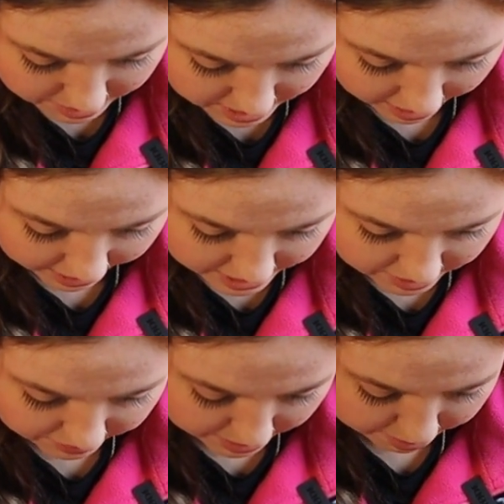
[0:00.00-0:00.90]
was the
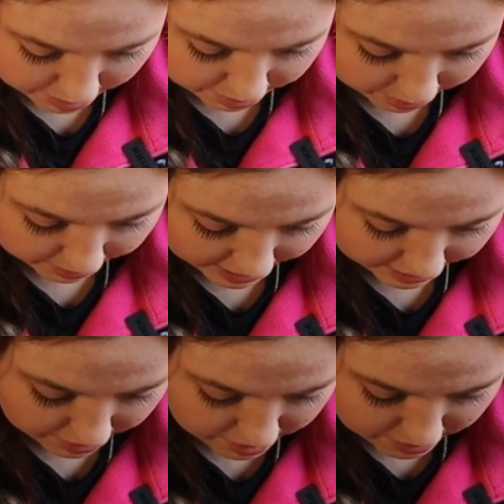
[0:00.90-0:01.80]
height of it, people were
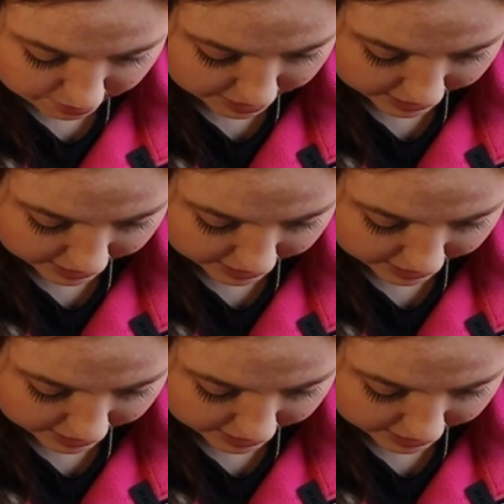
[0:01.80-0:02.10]
at home,